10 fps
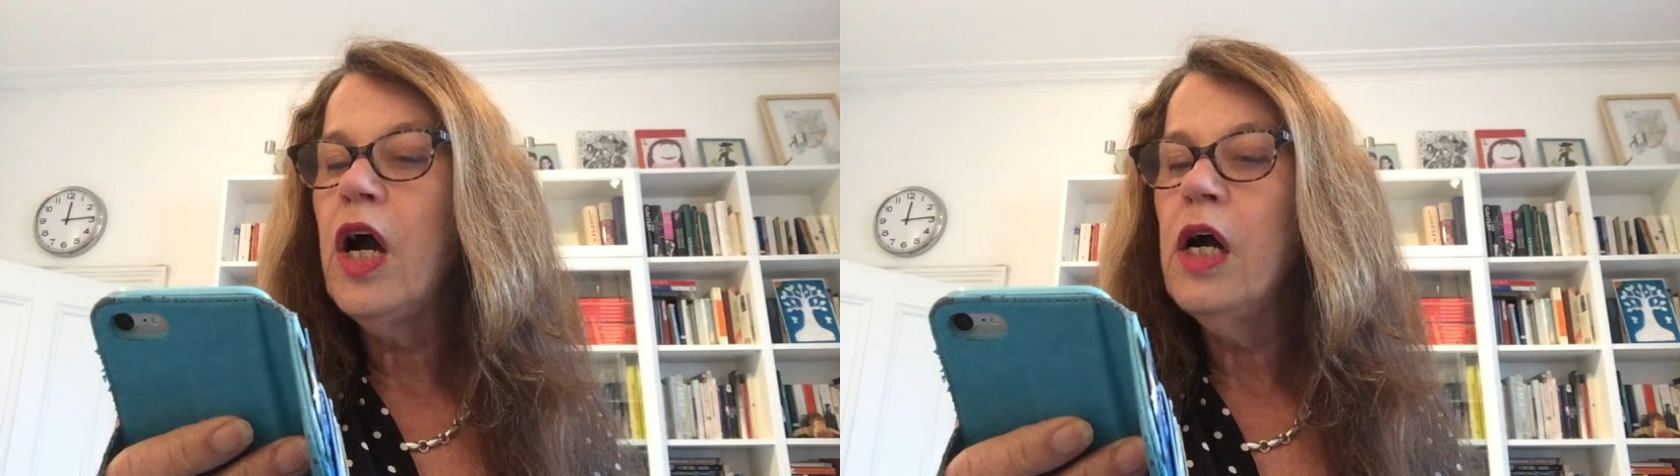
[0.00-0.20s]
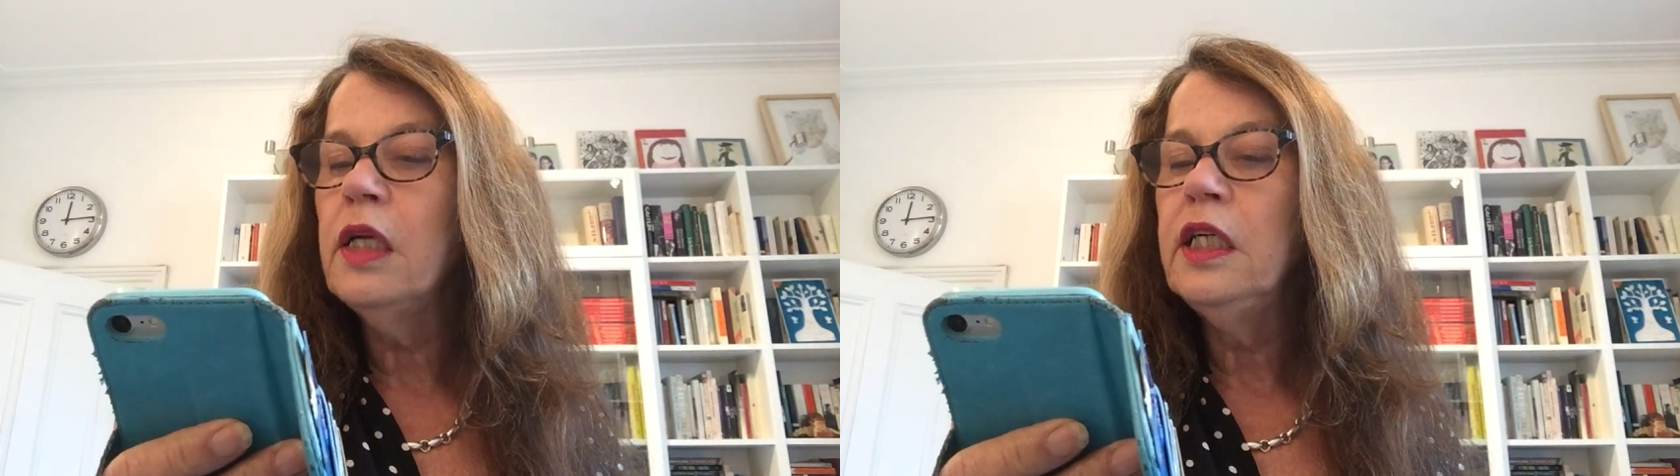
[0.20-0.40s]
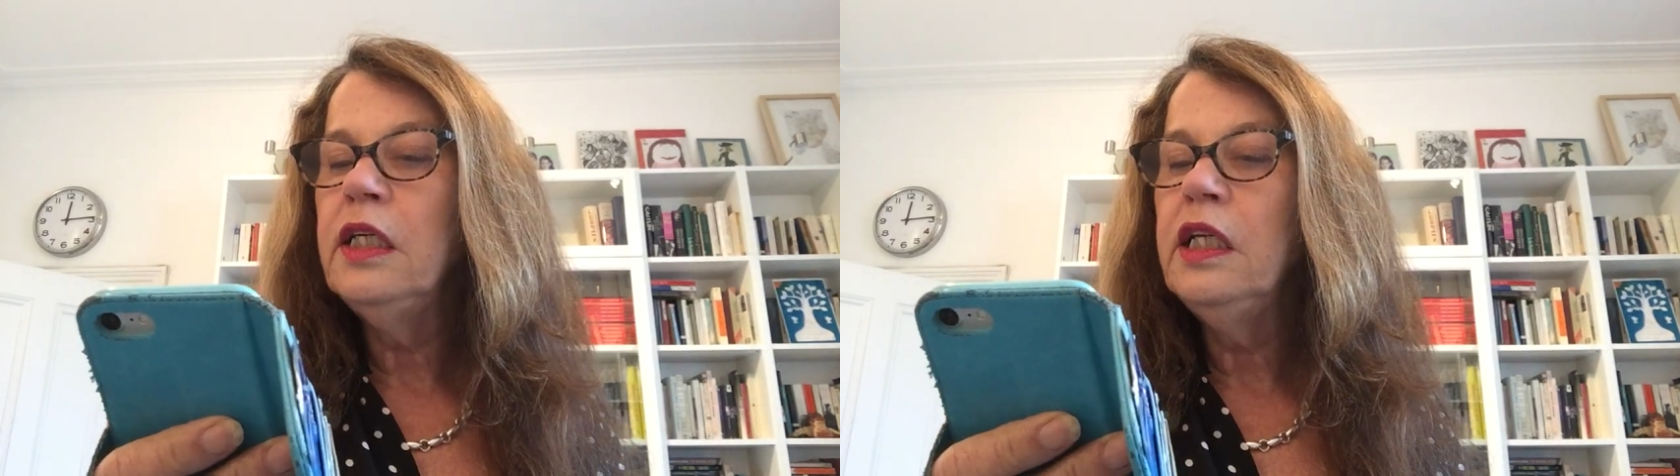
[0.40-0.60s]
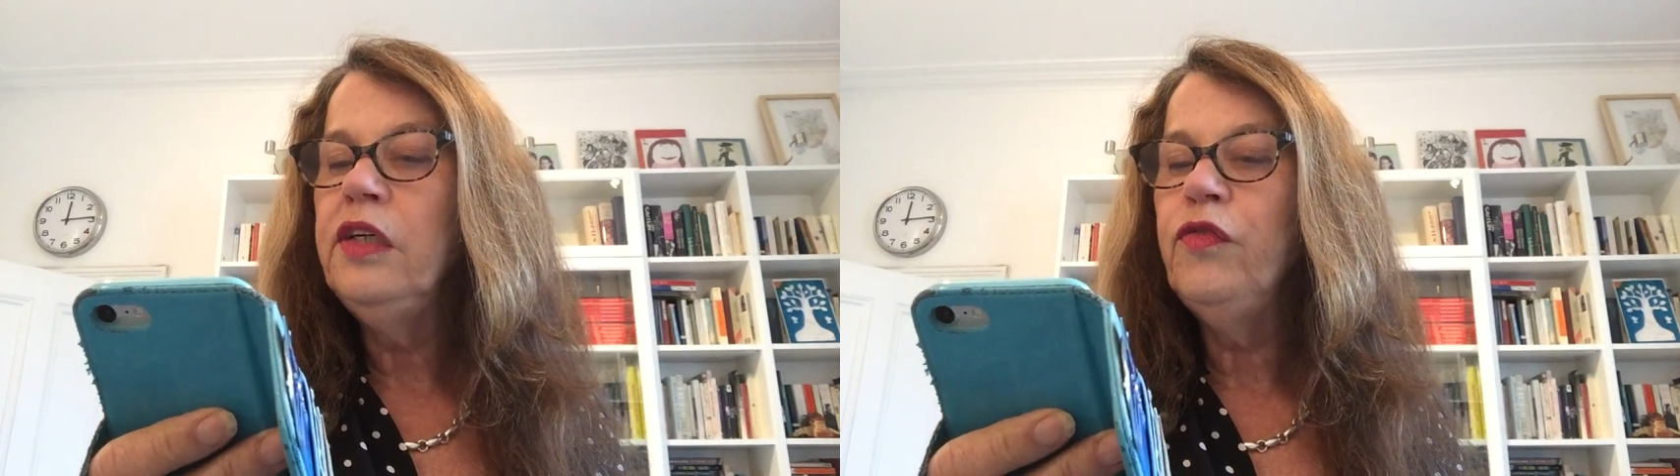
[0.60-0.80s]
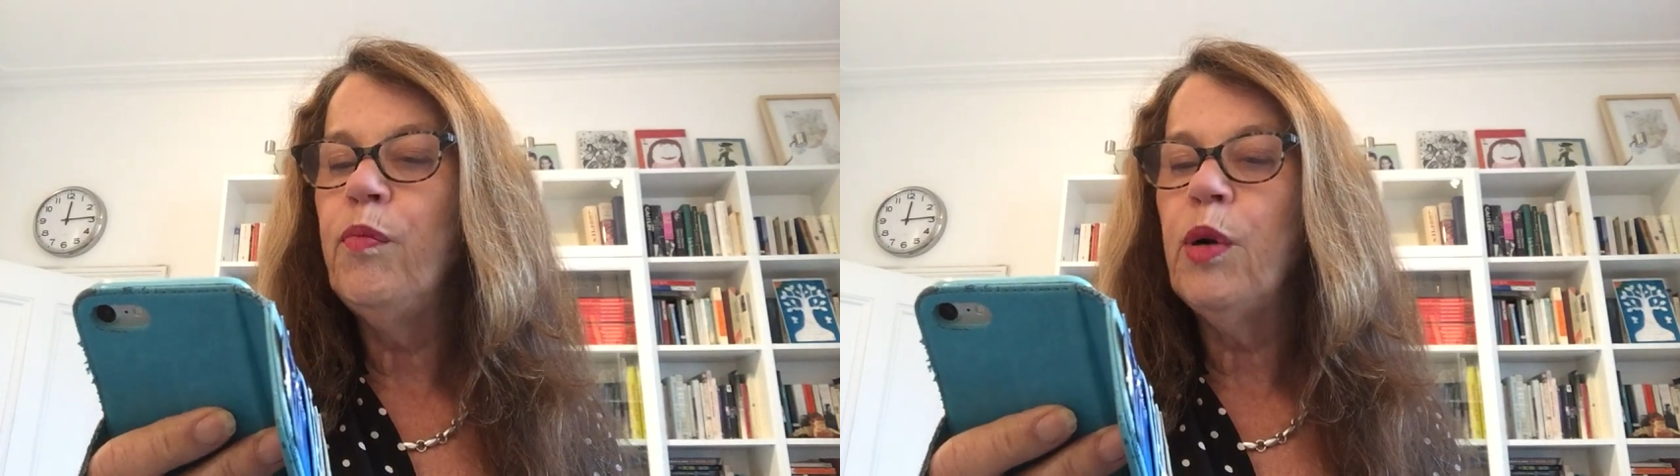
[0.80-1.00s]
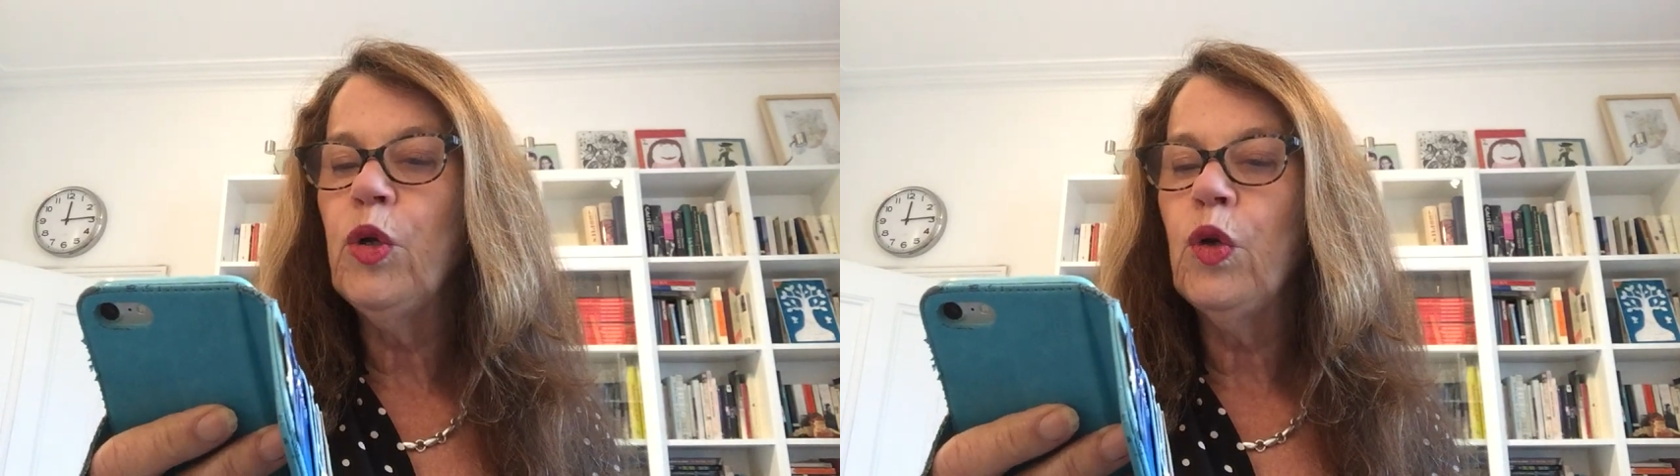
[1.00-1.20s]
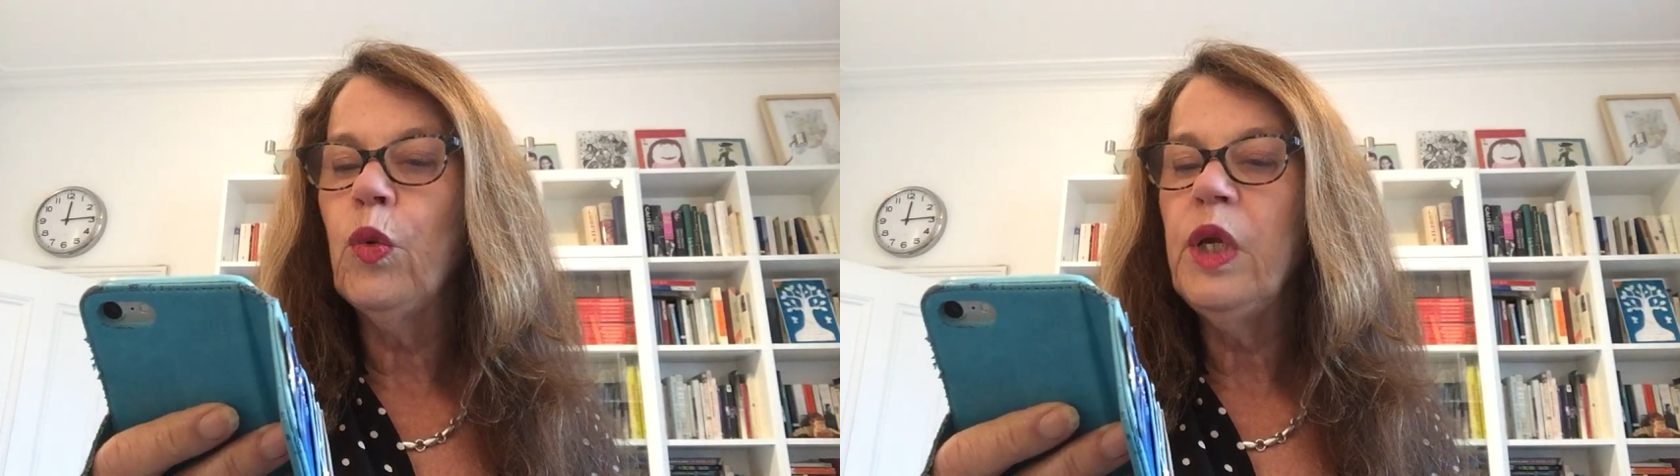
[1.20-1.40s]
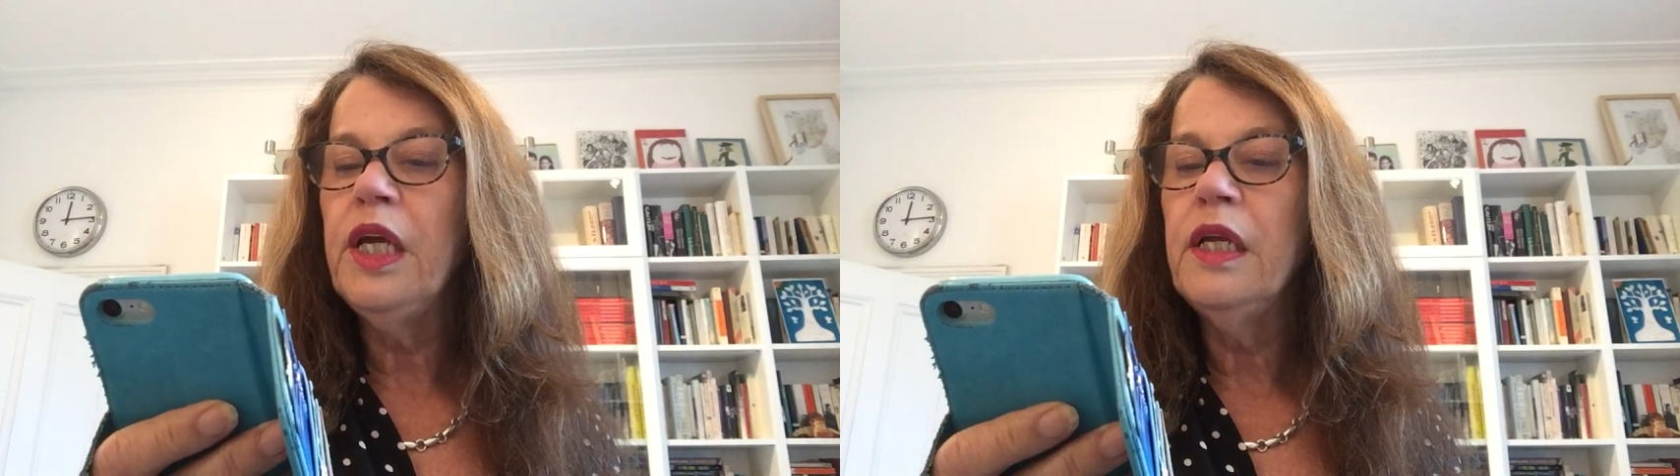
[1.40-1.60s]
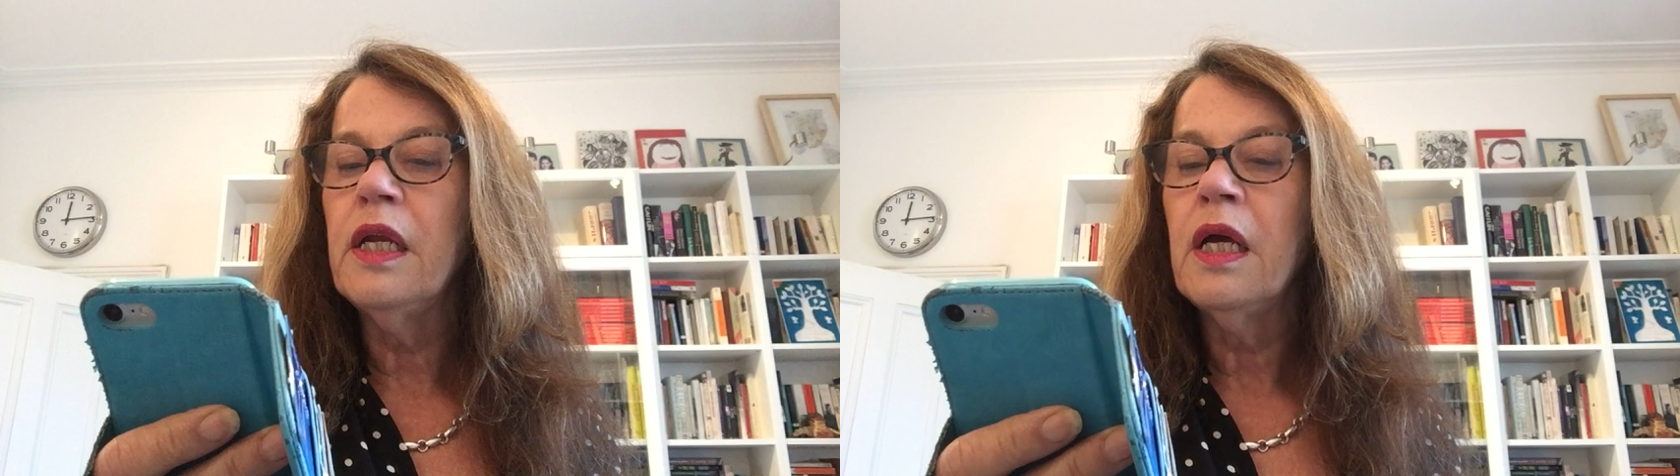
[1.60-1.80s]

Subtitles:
curly leaf pondweed.